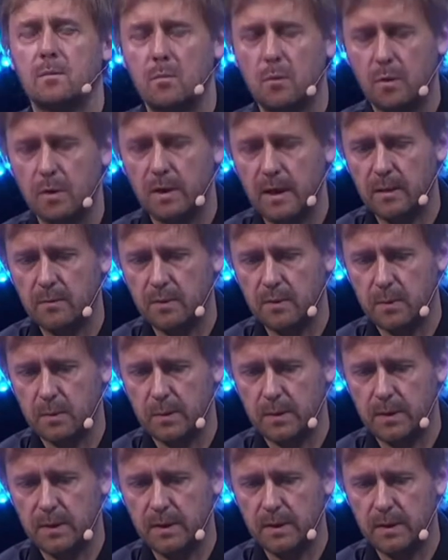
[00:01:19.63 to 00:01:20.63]
The more games we
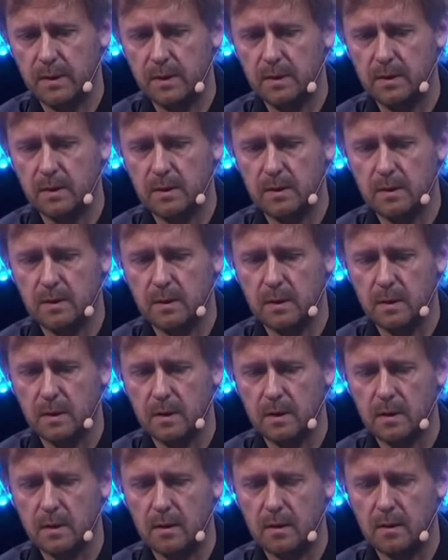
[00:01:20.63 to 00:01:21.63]
release,
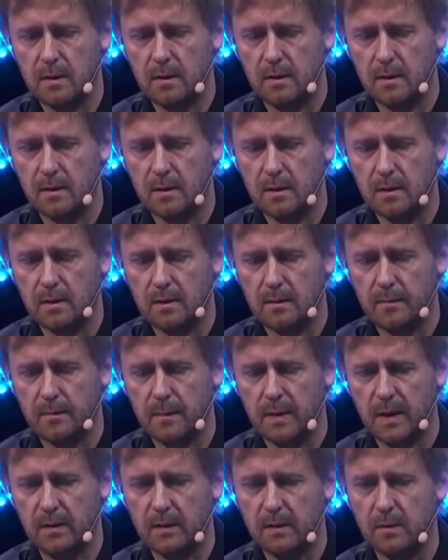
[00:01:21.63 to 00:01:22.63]
I
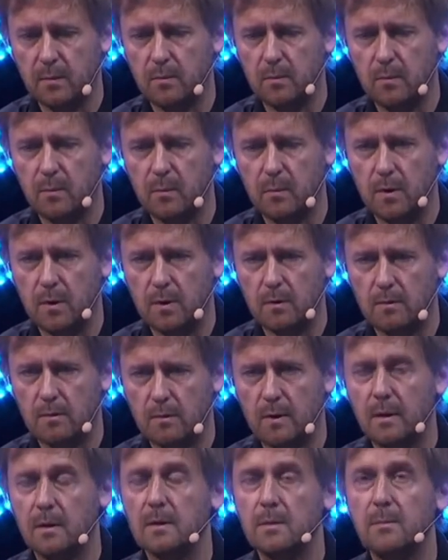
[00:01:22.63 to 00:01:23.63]
think
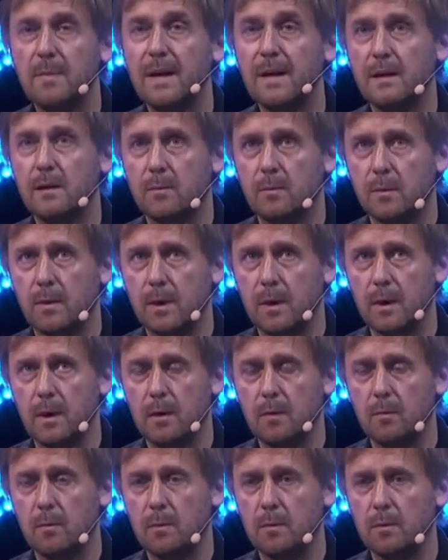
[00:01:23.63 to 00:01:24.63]
the better we
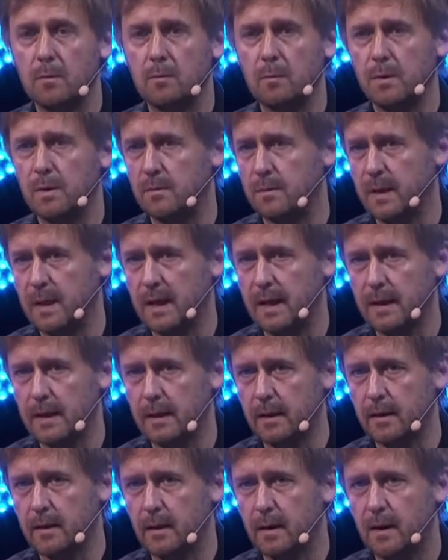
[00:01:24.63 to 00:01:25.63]
are with the
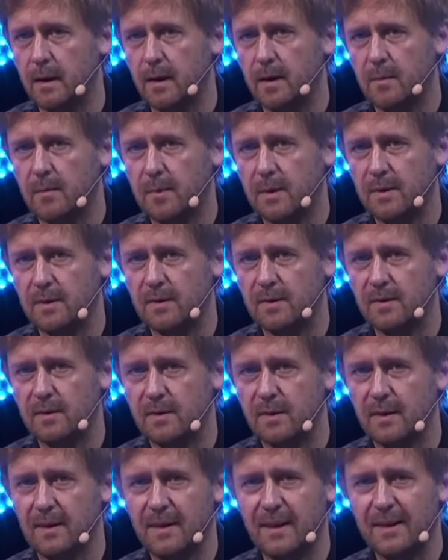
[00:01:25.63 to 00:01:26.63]
planning. But
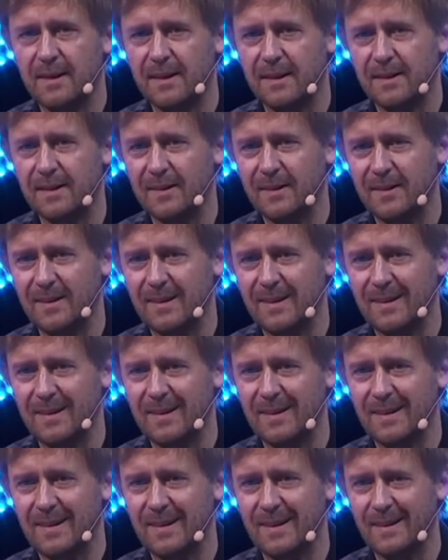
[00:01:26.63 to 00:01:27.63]
again,
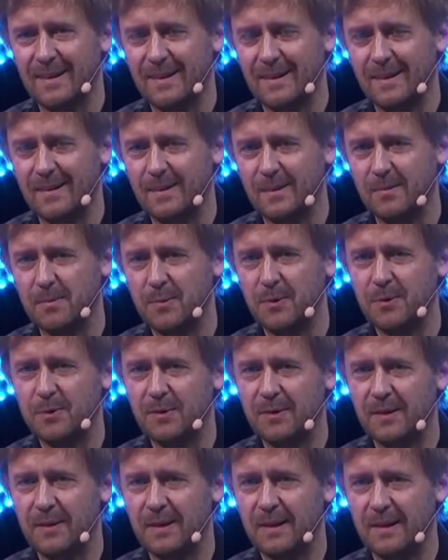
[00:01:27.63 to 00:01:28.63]
the
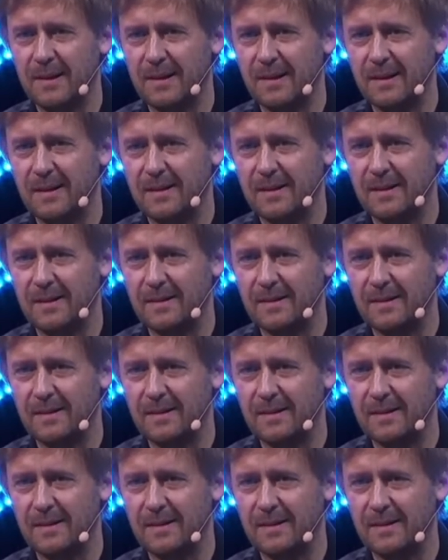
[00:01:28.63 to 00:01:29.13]
beauty